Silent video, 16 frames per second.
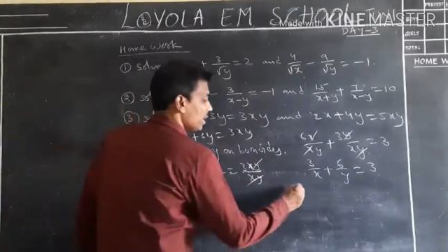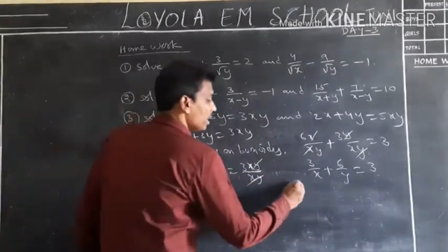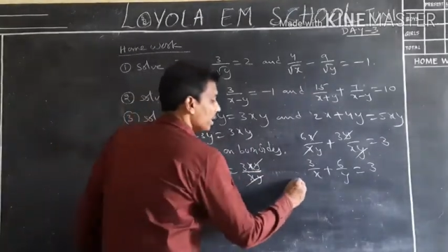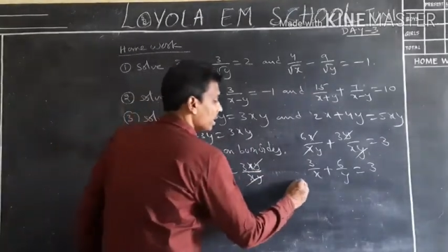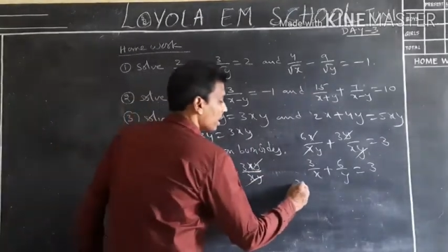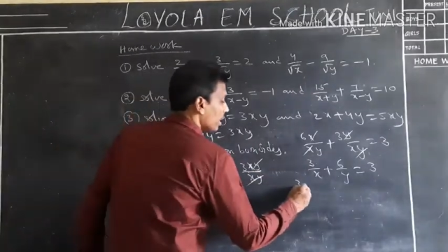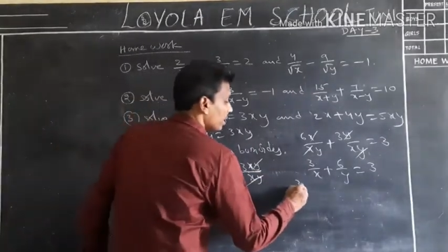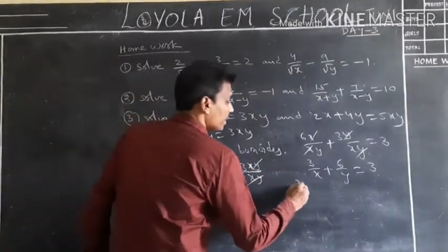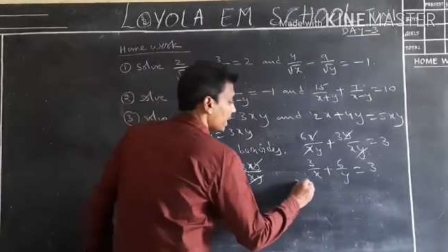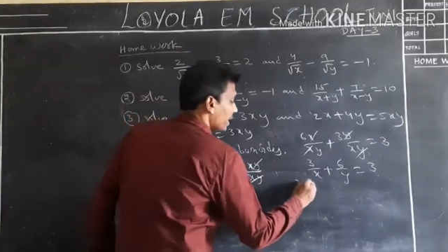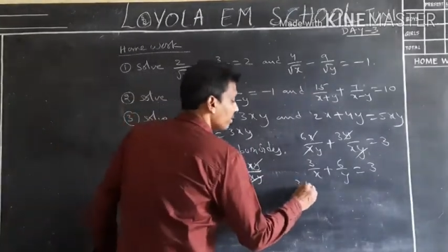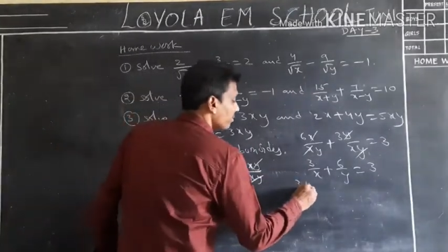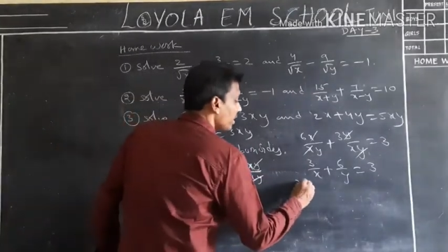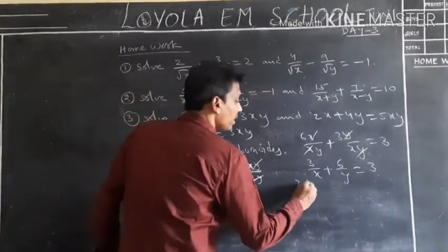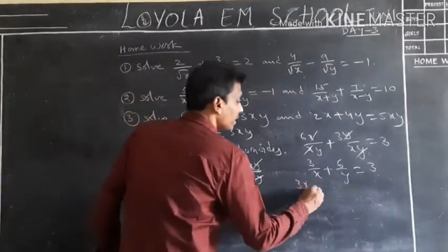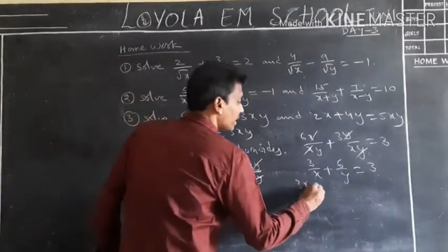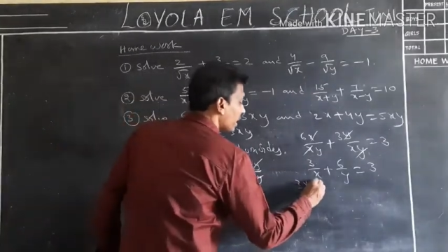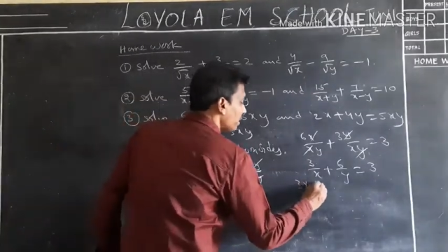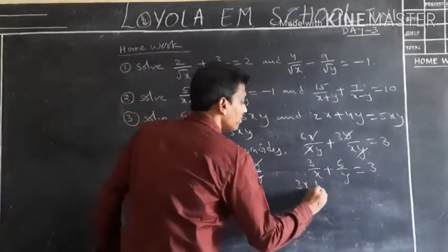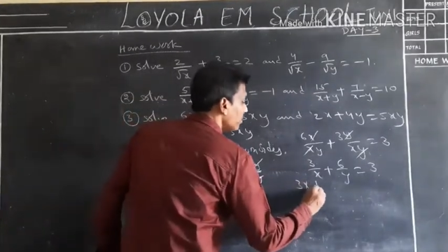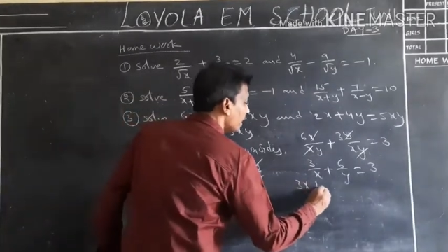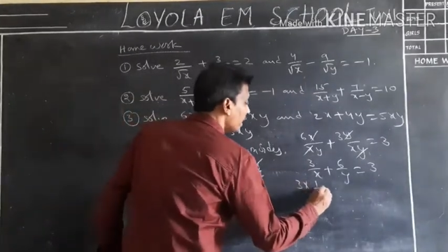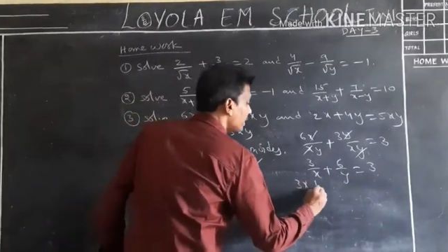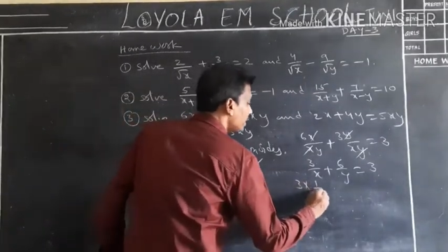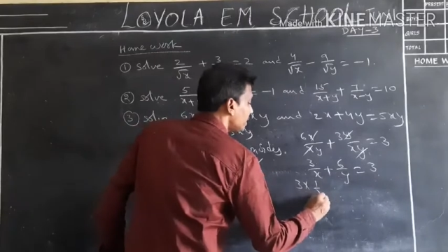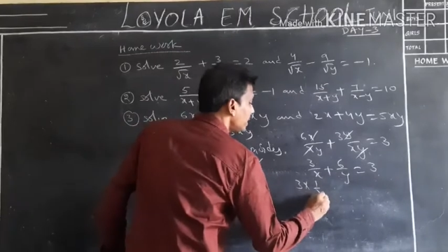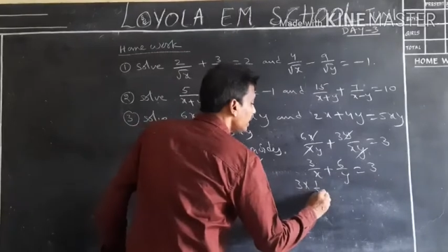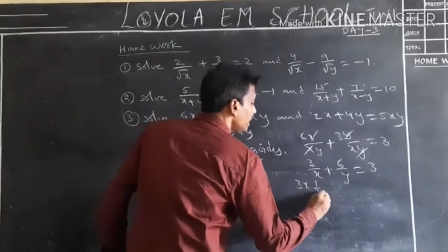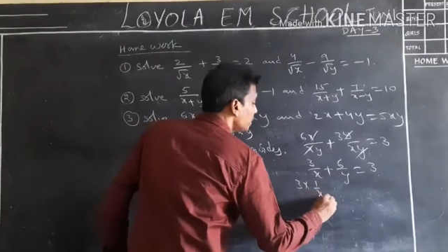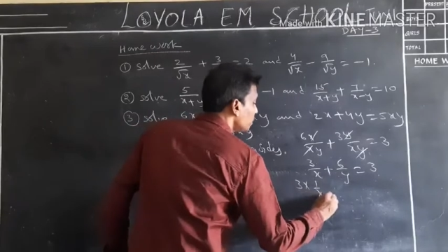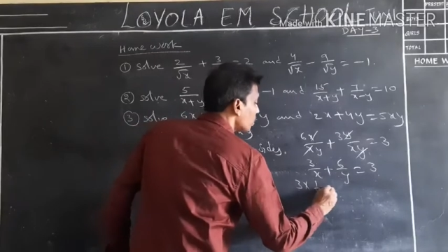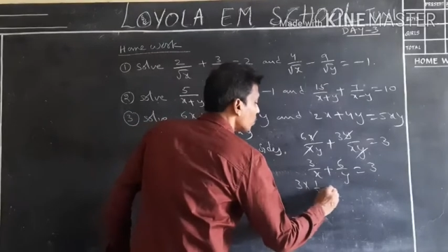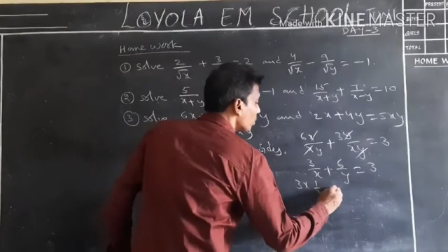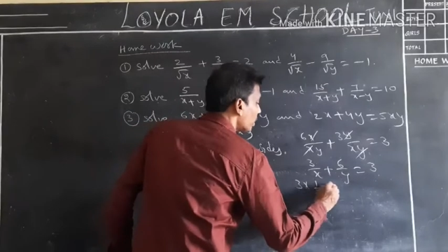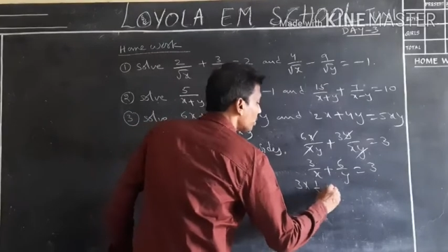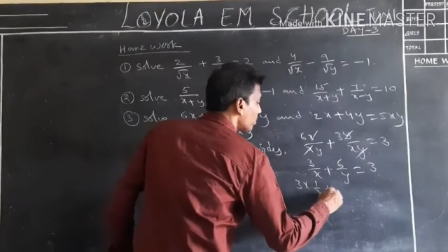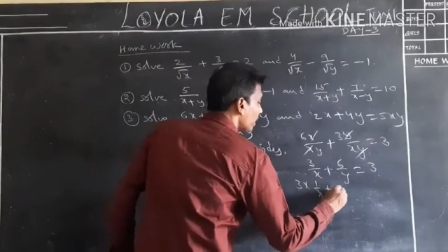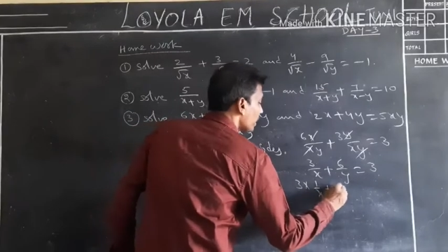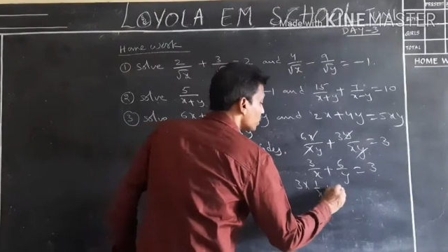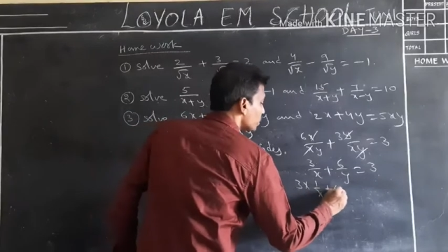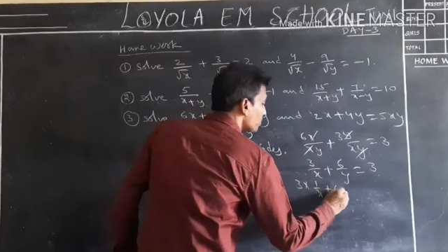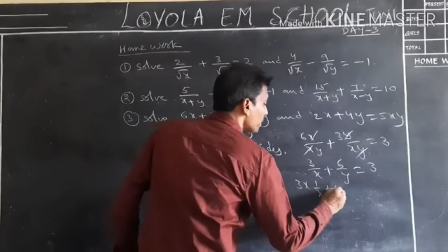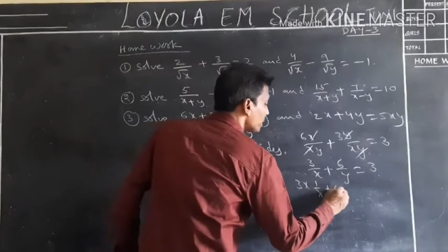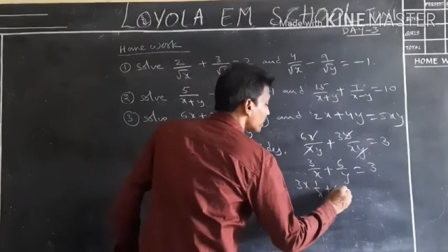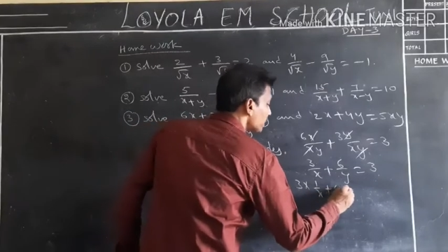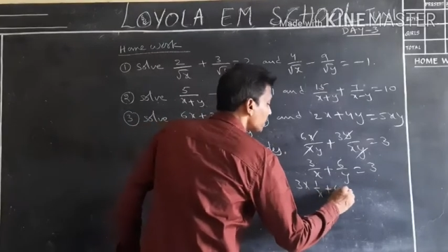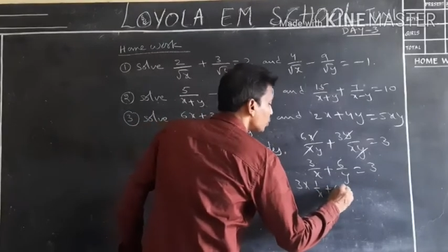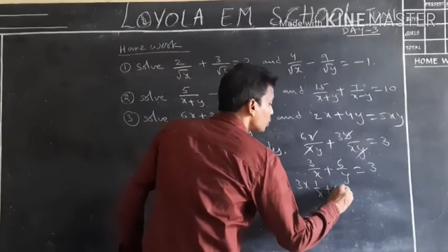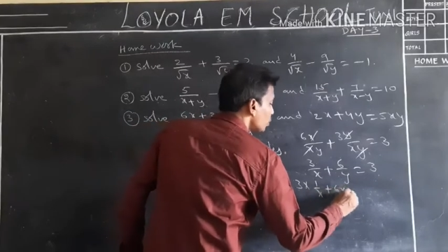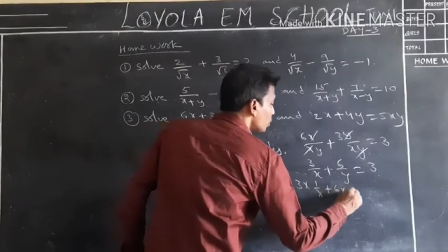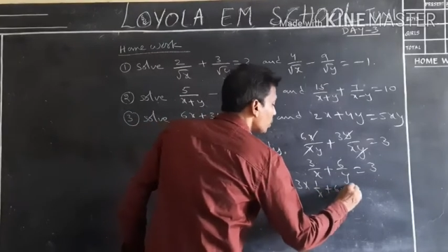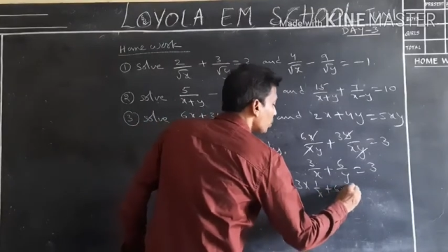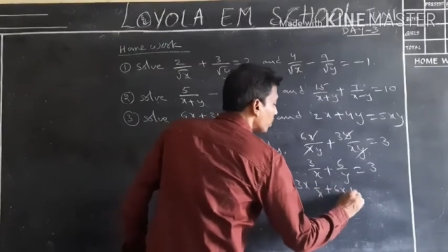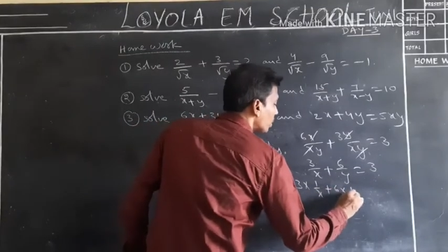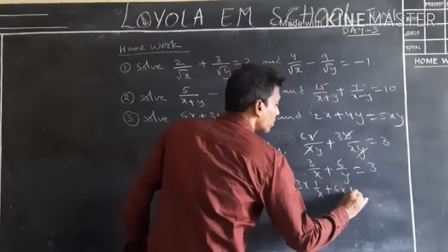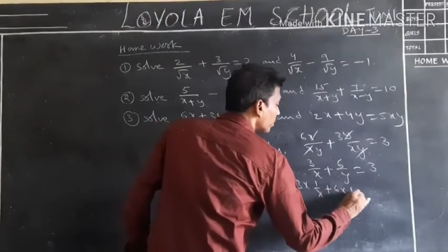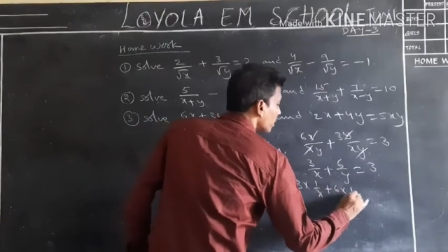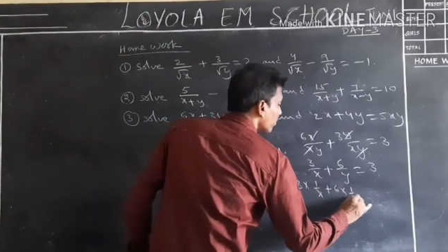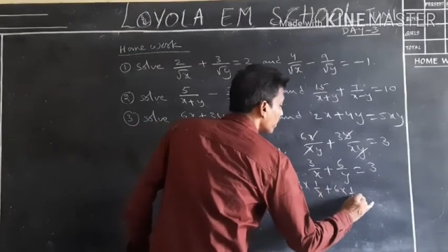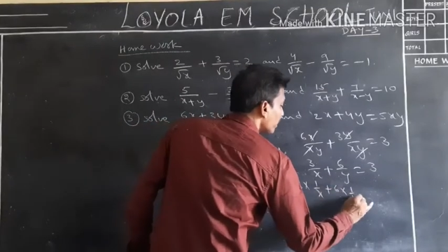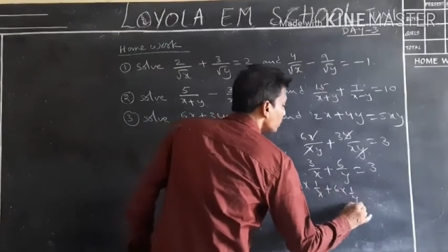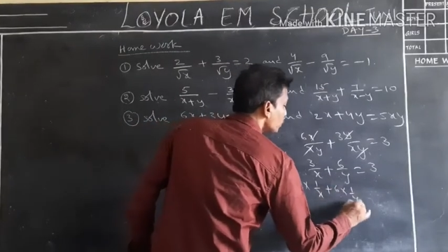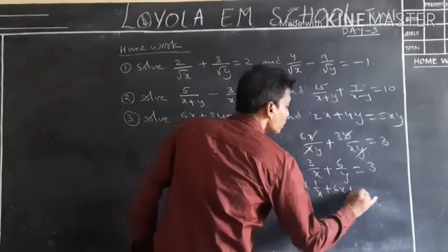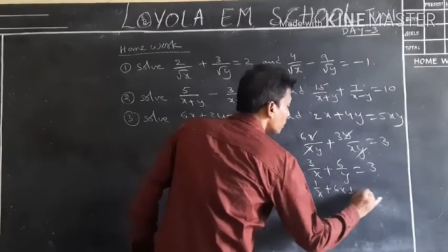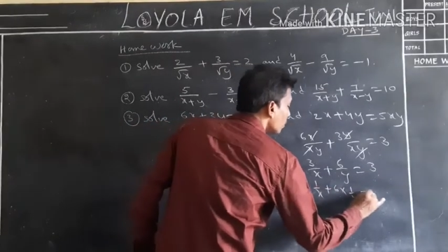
Can we write 3 into 1 by x plus 6 into 1 by y is